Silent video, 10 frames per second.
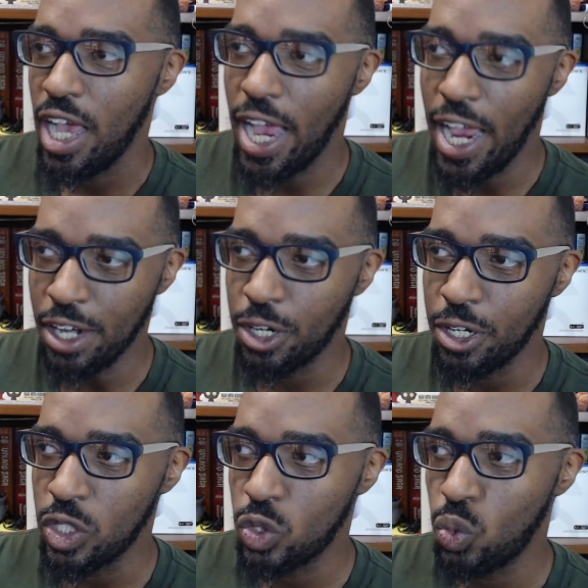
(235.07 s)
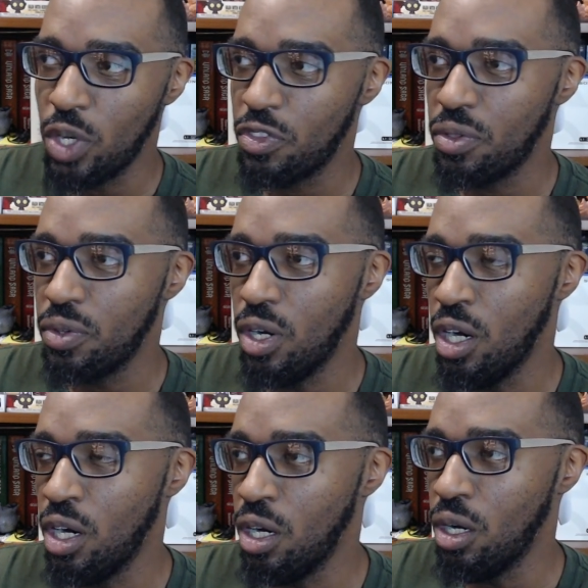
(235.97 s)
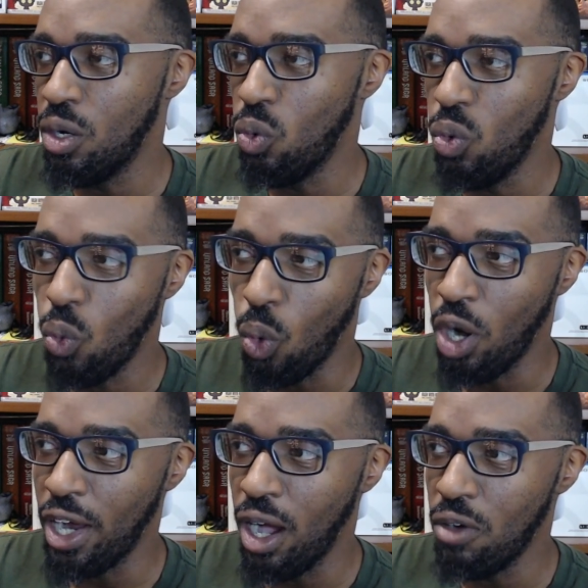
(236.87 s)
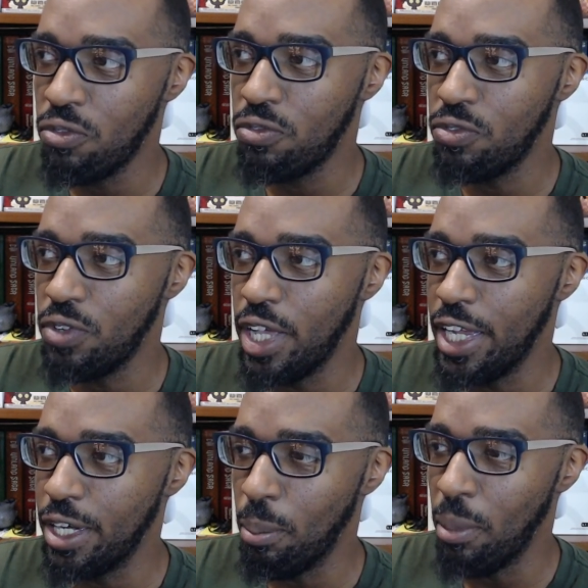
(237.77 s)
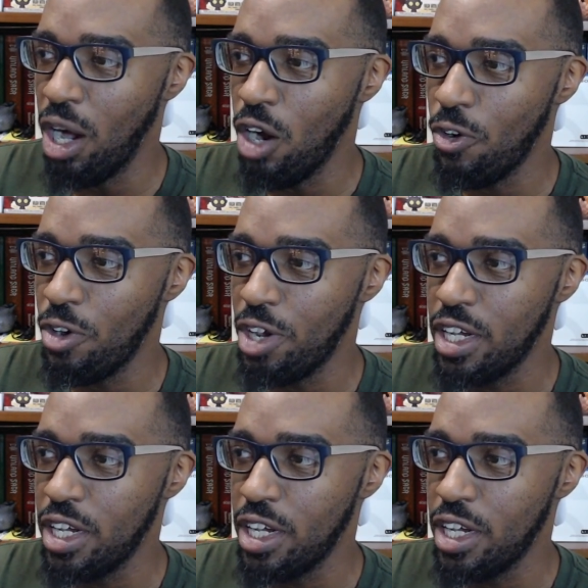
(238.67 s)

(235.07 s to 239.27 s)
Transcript: Anchors with uh, One Off and Emari,